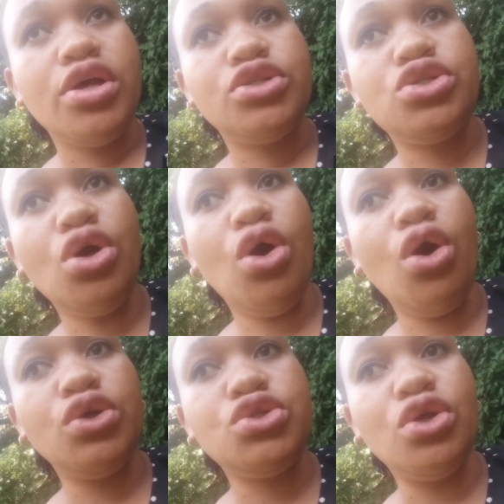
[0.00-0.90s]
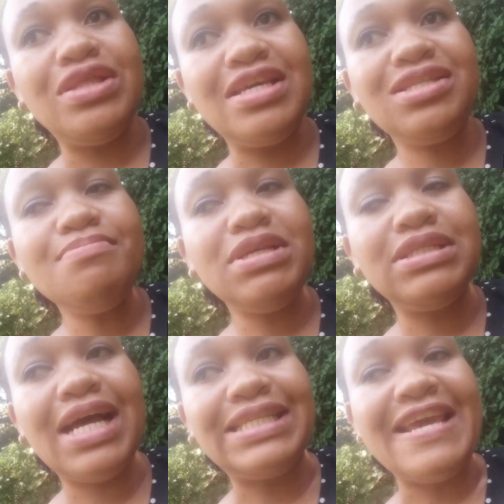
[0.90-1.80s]
So this
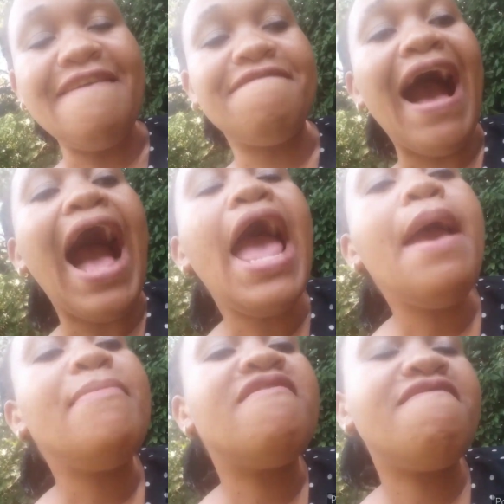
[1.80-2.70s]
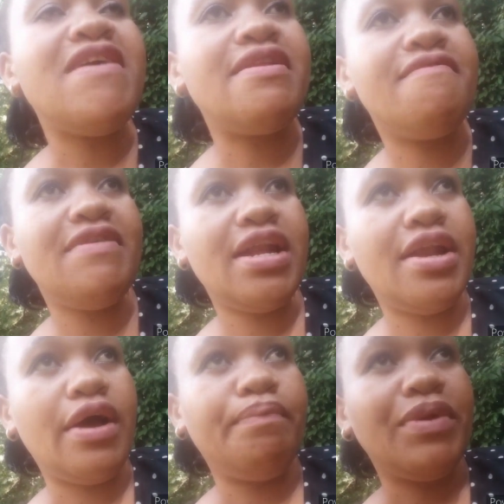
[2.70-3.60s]
means that if I am a Vat
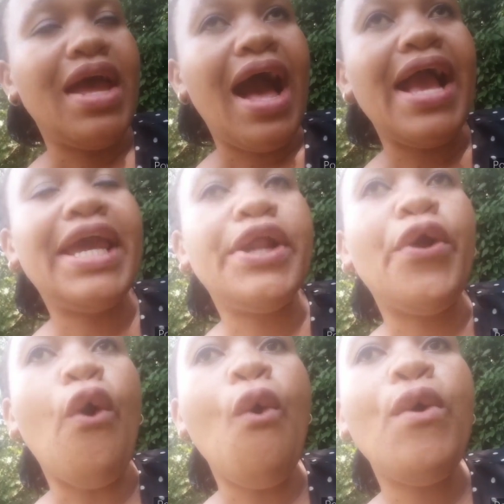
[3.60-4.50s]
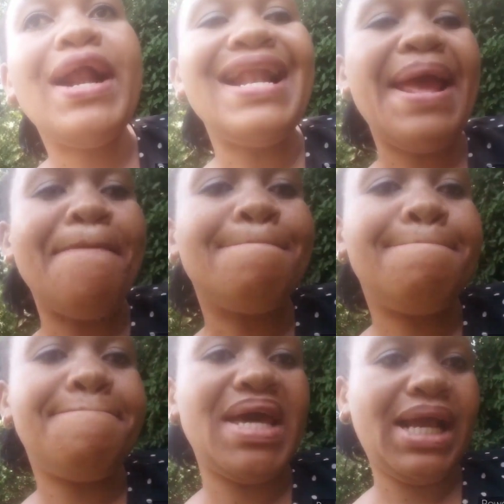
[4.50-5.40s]
vendor, I can go claim
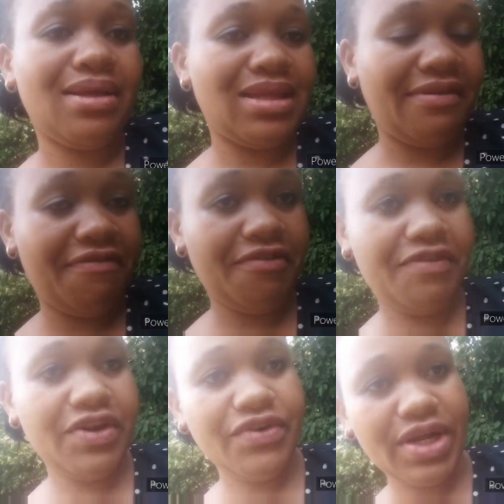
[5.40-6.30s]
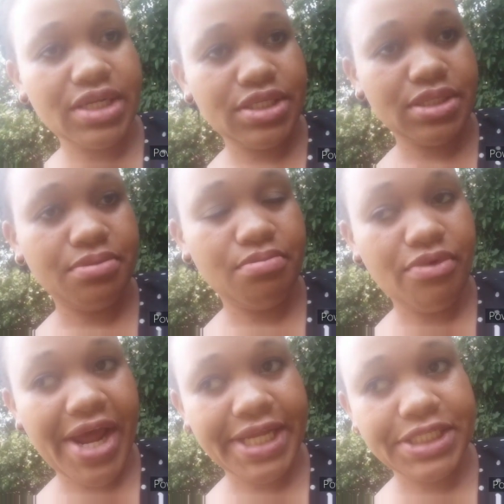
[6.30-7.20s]
back that 15 rand,
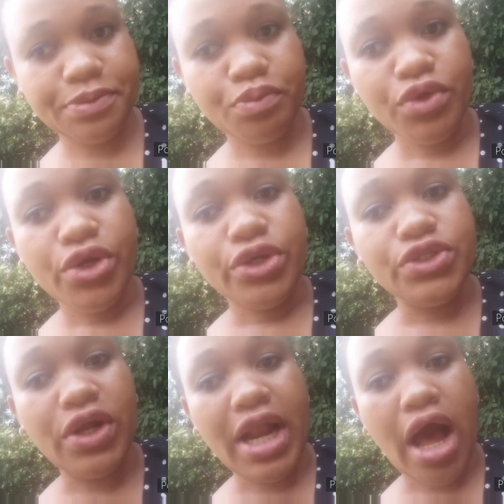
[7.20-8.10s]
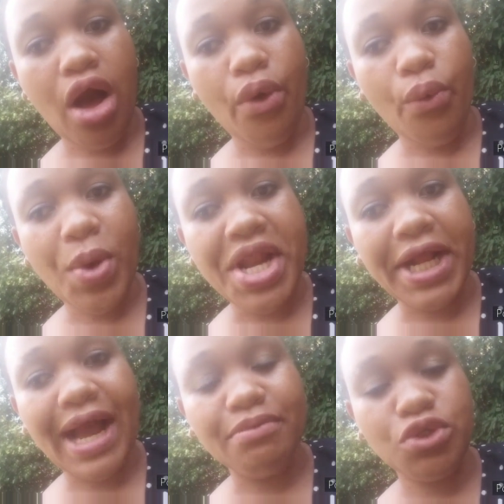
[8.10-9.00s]
right? So now when
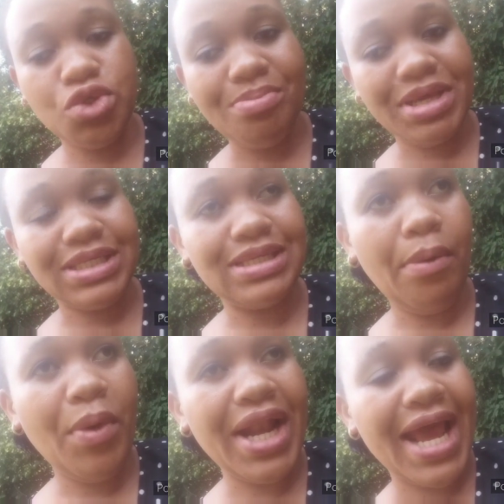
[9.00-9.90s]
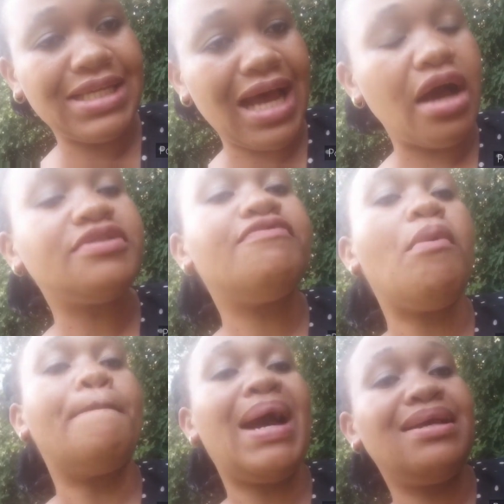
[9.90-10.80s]
it comes to me, someone has asked
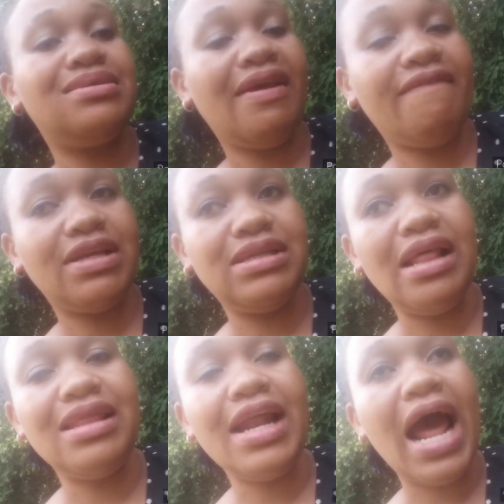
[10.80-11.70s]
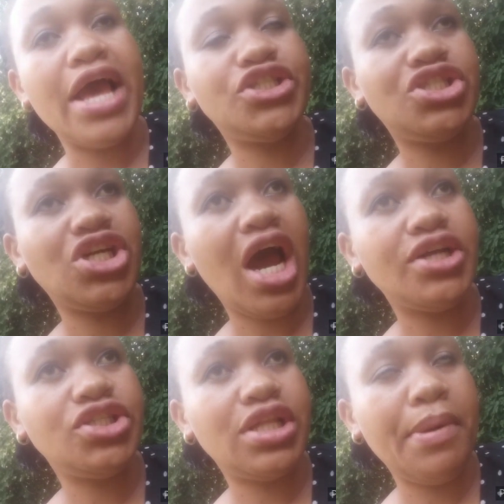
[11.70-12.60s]
for my service and then I
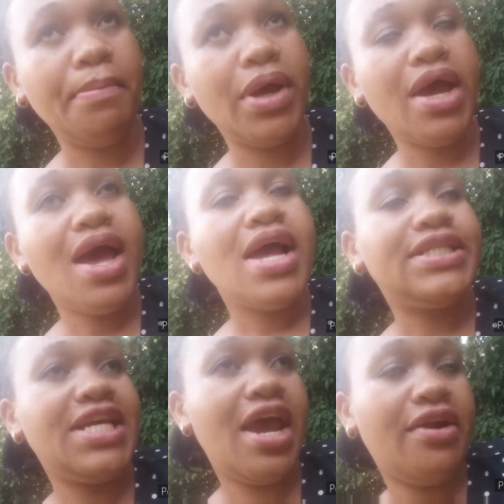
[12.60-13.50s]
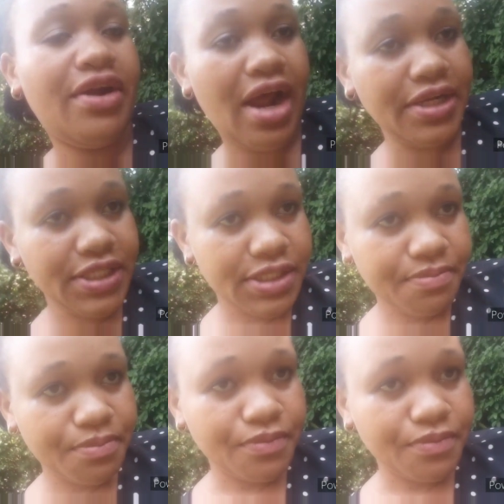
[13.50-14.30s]
charge them 10 rand.